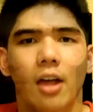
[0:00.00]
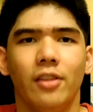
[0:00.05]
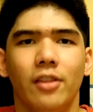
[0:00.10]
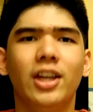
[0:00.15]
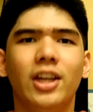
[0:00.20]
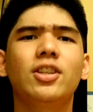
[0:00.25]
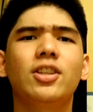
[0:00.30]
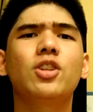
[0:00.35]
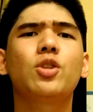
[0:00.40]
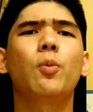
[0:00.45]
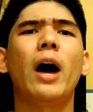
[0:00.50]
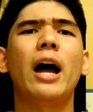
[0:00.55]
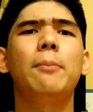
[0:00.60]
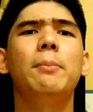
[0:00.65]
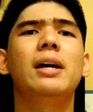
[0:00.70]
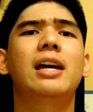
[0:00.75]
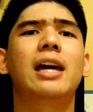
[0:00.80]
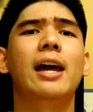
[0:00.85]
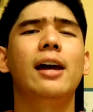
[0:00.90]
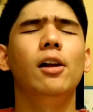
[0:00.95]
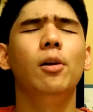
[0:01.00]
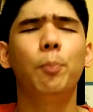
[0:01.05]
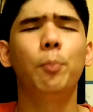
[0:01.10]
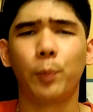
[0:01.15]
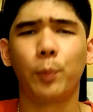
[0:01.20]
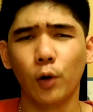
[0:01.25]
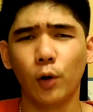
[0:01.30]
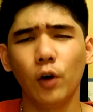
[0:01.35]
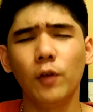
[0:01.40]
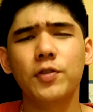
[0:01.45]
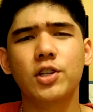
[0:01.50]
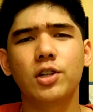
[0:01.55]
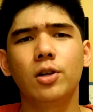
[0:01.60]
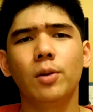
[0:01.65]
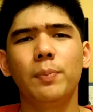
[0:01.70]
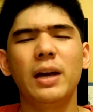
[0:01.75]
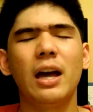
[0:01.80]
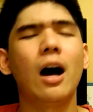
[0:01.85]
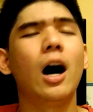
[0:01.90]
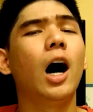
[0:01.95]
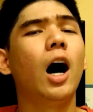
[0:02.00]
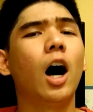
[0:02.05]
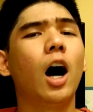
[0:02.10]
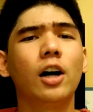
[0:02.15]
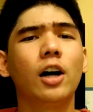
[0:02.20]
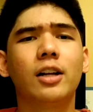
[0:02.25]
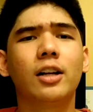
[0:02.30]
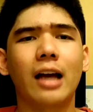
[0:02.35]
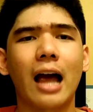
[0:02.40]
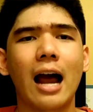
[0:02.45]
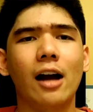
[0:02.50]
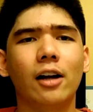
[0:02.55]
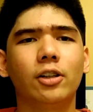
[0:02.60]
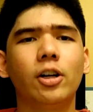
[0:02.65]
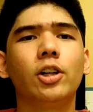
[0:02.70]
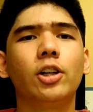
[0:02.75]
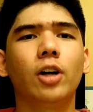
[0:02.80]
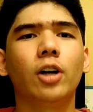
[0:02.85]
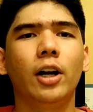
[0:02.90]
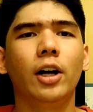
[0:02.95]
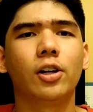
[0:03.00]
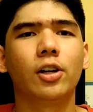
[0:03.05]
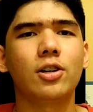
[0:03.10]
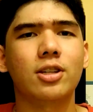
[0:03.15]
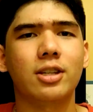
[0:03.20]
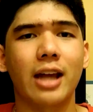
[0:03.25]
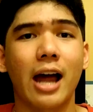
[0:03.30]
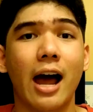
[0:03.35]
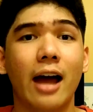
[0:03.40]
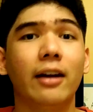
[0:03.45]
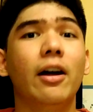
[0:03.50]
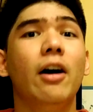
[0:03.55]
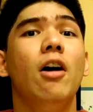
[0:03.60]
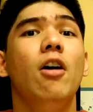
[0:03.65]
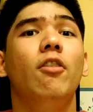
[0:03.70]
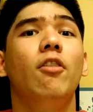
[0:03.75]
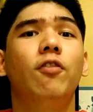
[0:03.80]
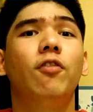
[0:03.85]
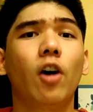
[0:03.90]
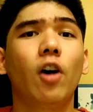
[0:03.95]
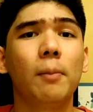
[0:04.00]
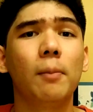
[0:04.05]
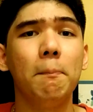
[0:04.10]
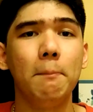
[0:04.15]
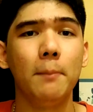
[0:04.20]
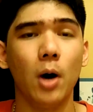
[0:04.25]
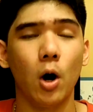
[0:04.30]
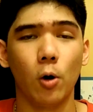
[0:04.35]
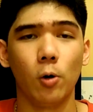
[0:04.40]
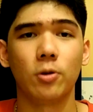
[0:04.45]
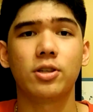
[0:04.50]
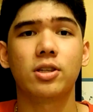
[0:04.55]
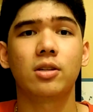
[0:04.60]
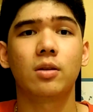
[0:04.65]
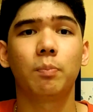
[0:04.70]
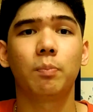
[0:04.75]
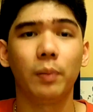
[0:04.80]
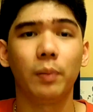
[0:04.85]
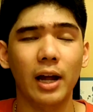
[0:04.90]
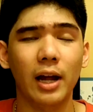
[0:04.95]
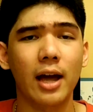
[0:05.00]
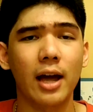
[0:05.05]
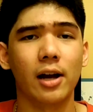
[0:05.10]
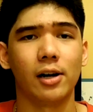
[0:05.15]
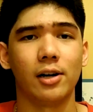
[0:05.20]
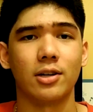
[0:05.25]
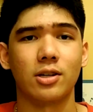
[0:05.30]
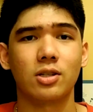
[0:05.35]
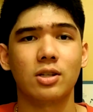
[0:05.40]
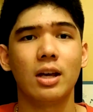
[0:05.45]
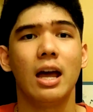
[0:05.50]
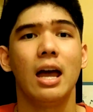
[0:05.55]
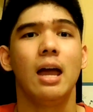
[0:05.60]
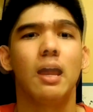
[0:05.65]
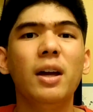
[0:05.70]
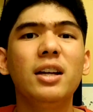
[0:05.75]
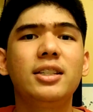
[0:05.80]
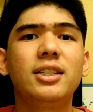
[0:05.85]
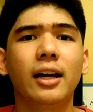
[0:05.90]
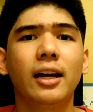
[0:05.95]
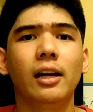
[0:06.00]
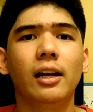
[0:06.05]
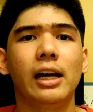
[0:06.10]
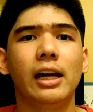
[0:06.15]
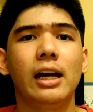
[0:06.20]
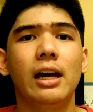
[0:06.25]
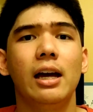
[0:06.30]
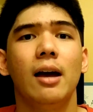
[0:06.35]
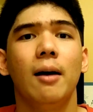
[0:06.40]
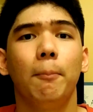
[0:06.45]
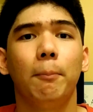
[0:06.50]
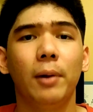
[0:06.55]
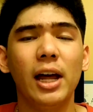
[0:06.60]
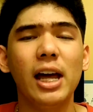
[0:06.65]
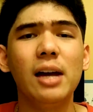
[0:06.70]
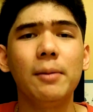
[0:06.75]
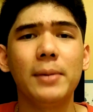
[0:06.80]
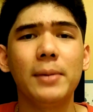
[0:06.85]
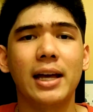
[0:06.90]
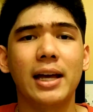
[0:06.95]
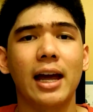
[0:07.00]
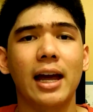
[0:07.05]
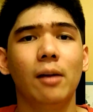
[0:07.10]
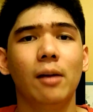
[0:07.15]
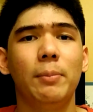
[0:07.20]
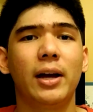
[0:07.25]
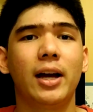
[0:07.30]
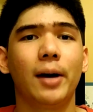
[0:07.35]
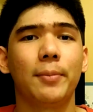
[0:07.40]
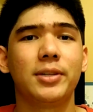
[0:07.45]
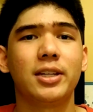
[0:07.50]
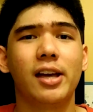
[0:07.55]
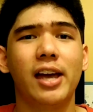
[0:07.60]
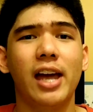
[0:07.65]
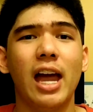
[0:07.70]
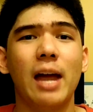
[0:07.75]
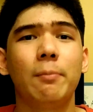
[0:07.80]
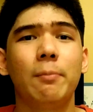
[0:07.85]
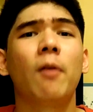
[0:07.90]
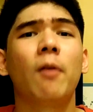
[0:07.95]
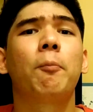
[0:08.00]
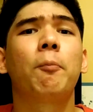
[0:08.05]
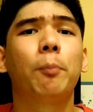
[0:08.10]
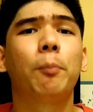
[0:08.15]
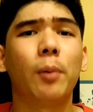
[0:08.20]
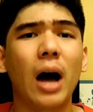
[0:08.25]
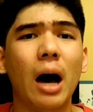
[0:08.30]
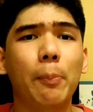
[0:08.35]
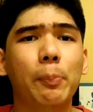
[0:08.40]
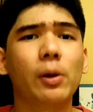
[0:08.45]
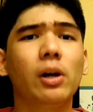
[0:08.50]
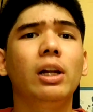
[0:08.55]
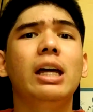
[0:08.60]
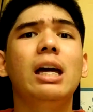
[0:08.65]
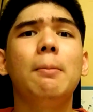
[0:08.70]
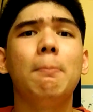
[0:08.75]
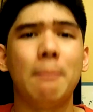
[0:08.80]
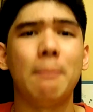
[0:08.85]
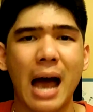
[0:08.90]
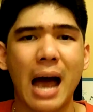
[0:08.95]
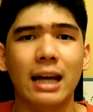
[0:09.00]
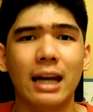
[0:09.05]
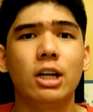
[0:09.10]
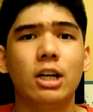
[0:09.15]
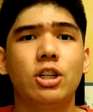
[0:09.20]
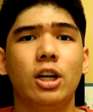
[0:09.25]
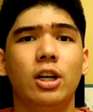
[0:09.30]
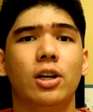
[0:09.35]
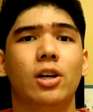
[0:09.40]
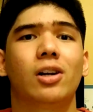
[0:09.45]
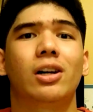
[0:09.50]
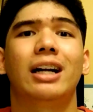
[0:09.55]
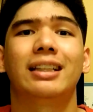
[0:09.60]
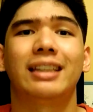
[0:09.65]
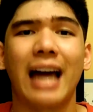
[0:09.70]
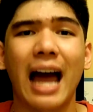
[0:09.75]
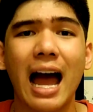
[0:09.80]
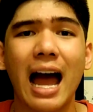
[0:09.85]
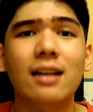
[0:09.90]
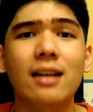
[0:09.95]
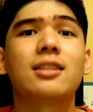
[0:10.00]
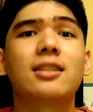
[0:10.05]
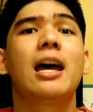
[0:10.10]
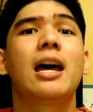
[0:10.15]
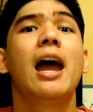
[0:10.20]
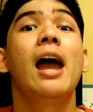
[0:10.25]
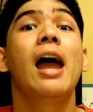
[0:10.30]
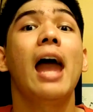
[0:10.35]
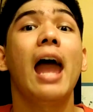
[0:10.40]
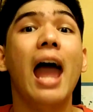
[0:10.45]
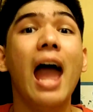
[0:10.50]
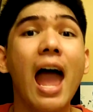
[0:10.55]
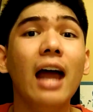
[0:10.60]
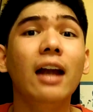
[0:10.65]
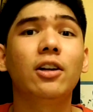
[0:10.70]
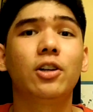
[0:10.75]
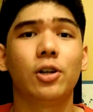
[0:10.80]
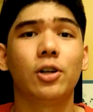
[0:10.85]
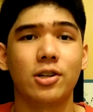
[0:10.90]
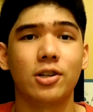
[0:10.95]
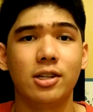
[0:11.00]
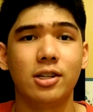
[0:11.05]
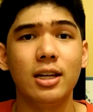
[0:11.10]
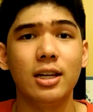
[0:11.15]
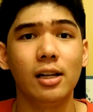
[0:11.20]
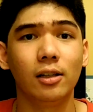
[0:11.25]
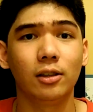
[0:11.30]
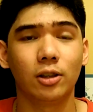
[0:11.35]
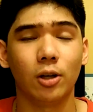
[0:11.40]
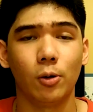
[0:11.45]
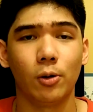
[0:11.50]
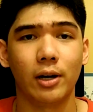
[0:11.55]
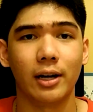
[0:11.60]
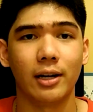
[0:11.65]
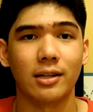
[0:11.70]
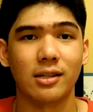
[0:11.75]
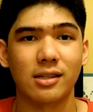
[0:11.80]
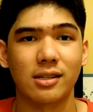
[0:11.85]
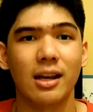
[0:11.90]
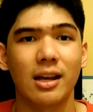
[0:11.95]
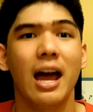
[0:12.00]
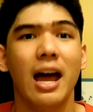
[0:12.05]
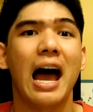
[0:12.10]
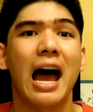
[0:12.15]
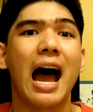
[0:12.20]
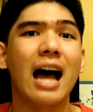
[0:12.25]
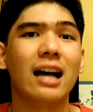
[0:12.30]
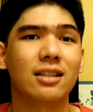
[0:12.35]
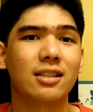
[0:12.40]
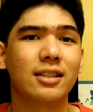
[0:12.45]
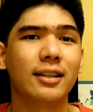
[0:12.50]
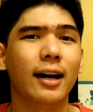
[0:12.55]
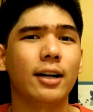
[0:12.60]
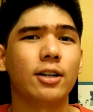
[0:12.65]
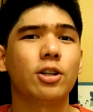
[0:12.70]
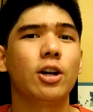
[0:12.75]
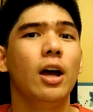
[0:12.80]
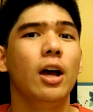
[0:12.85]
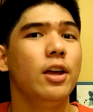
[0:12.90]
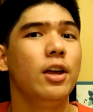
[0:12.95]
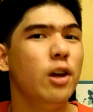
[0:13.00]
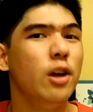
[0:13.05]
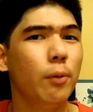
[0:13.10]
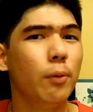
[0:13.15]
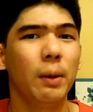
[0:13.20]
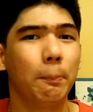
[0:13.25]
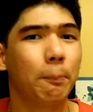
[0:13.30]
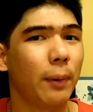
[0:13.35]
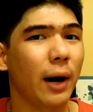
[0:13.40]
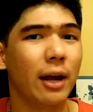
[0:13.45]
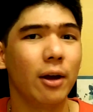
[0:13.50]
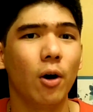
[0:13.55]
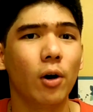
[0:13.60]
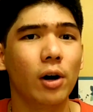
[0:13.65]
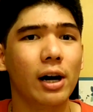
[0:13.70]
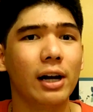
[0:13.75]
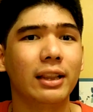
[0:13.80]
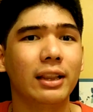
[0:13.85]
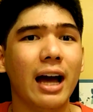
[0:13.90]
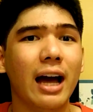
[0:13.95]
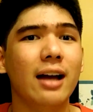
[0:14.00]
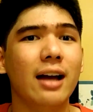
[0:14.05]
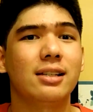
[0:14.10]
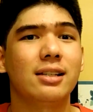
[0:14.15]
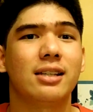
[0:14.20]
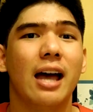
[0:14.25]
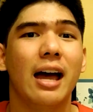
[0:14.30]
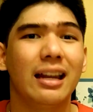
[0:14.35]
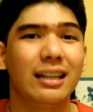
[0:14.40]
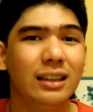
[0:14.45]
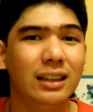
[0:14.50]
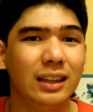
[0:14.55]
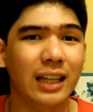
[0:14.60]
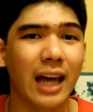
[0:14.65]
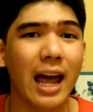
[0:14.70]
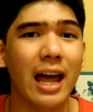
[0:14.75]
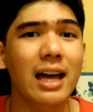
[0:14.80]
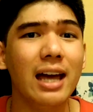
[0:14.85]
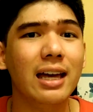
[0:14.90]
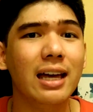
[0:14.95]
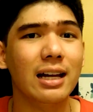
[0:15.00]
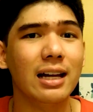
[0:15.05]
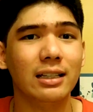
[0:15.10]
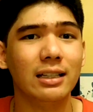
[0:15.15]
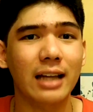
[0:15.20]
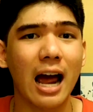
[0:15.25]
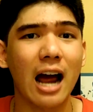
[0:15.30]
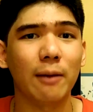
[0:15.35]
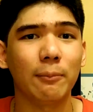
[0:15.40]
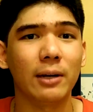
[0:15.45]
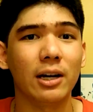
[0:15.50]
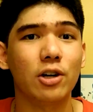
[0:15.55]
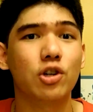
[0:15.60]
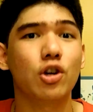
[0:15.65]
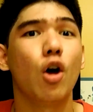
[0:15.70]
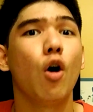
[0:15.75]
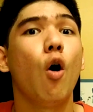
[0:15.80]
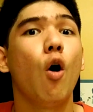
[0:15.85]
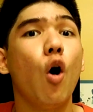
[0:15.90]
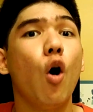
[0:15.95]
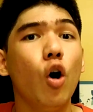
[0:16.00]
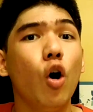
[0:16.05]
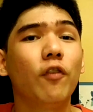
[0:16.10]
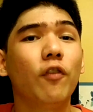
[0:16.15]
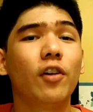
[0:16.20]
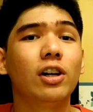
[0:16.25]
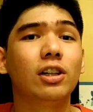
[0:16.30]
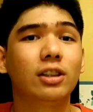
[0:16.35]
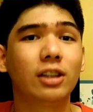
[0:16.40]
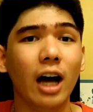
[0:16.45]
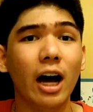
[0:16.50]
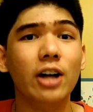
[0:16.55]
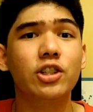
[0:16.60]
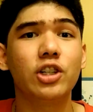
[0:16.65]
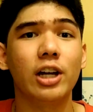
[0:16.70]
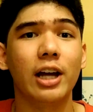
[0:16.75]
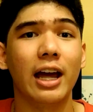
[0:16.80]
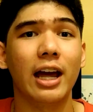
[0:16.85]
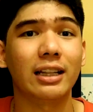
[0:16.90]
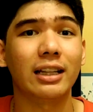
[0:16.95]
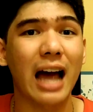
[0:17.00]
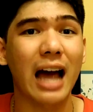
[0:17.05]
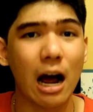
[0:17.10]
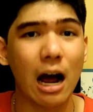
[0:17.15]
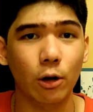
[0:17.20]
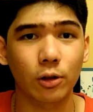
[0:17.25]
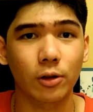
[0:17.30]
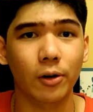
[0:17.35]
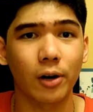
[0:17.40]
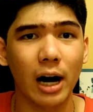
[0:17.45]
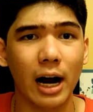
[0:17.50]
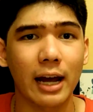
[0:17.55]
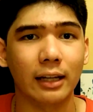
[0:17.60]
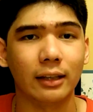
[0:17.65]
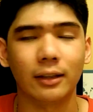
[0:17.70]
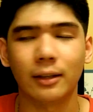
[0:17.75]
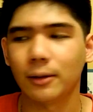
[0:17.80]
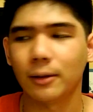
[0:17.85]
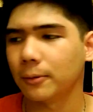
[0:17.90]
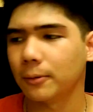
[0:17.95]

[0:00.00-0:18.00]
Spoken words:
This is why MIkhail proves to be a hard character to understand for most players. Basically, playing MIkhail becomes a game of properly managing your attacks and your seal tokens. As such, you would prioritize taking damage over dodging it outright.